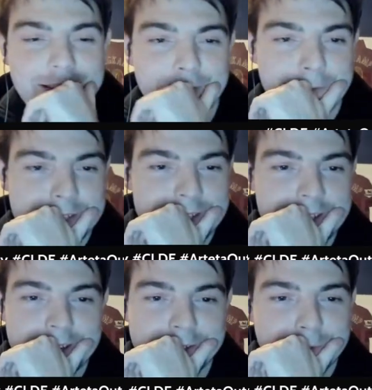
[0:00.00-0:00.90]
obviously
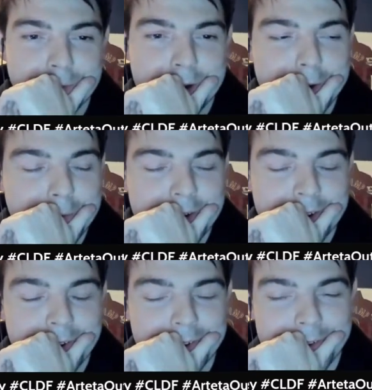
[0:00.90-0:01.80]
international break, but
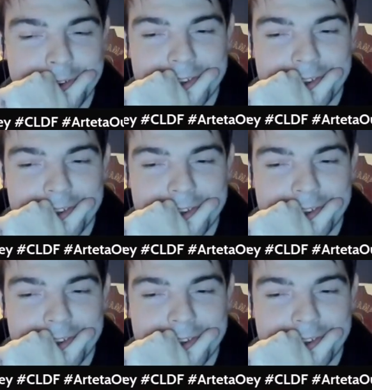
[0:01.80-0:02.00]
I'll go.